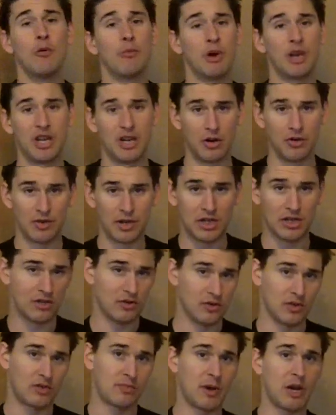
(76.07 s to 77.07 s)
but you don't need
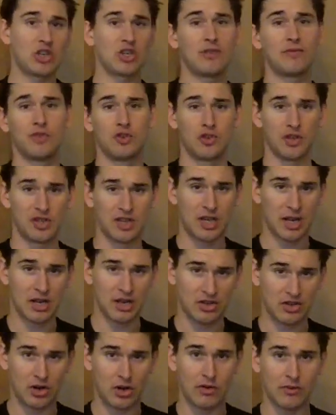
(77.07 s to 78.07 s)
to, especially if you're just
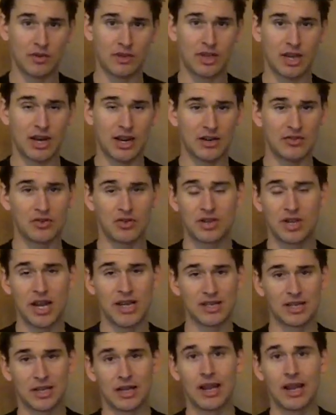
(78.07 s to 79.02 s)
getting started with that exercise.